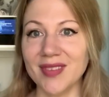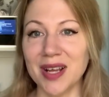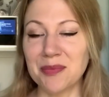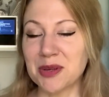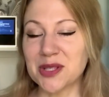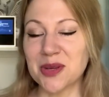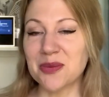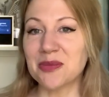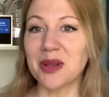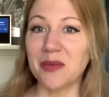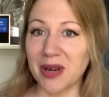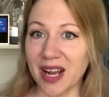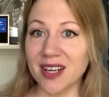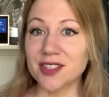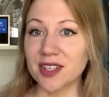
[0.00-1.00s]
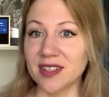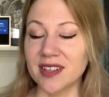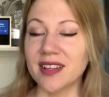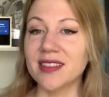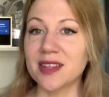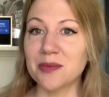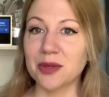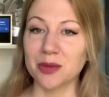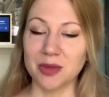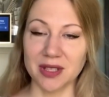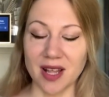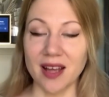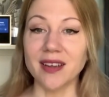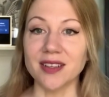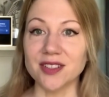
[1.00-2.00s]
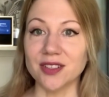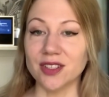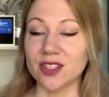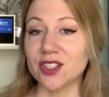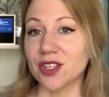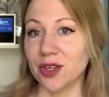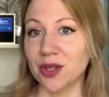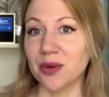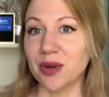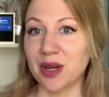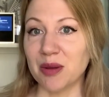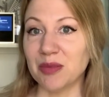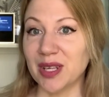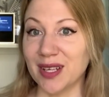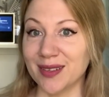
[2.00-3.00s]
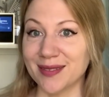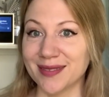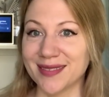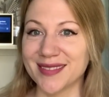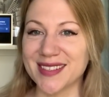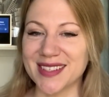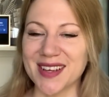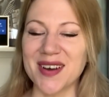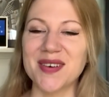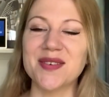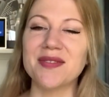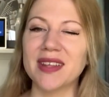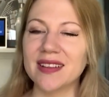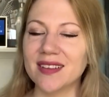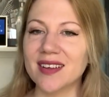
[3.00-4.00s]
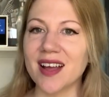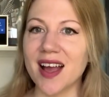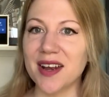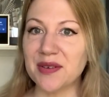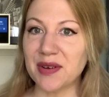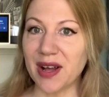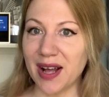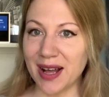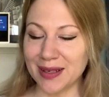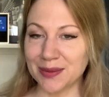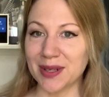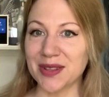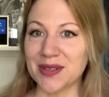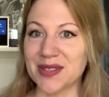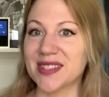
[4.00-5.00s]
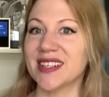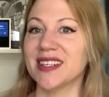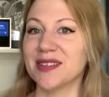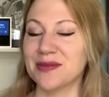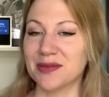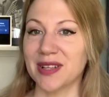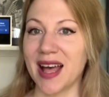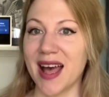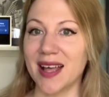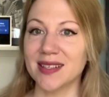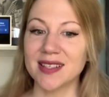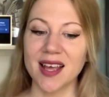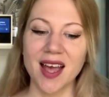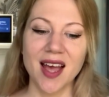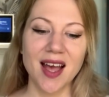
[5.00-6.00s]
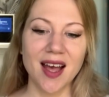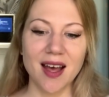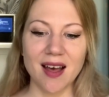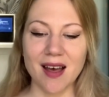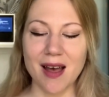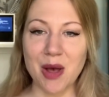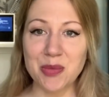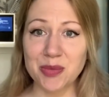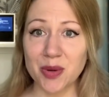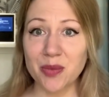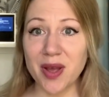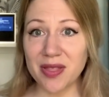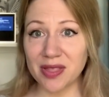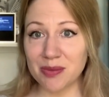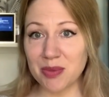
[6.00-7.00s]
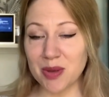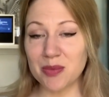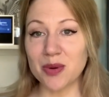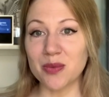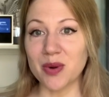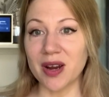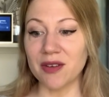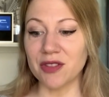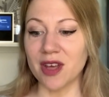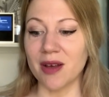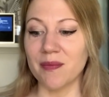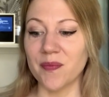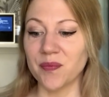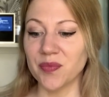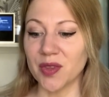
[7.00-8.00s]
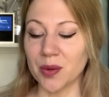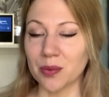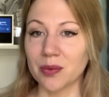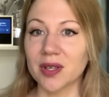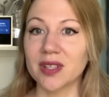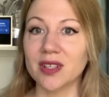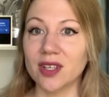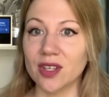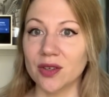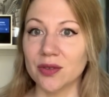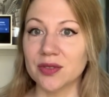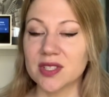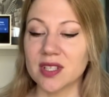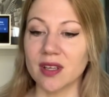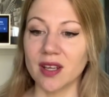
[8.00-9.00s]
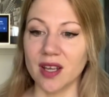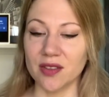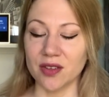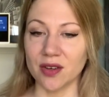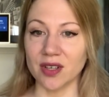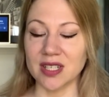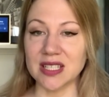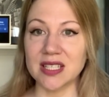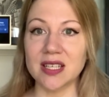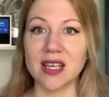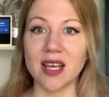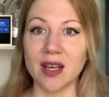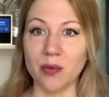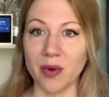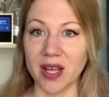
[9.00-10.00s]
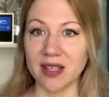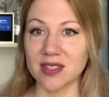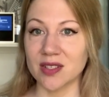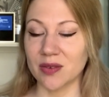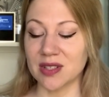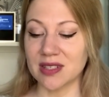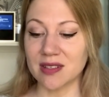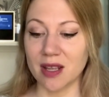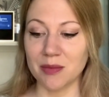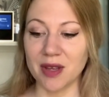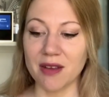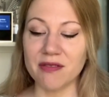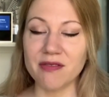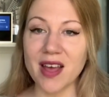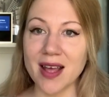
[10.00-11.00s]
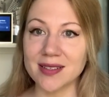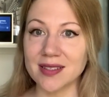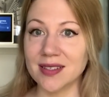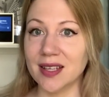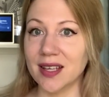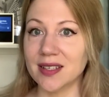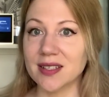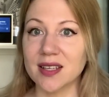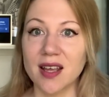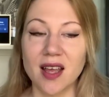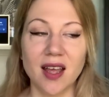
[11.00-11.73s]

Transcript: Presumably when I actually knit them, it'll be a lot easier to show you what I mean. So they look kind of odd when they're sitting flat, but when people wear them, they're really cute. Again, they're in a DK weight, so it's gonna be a fast knit.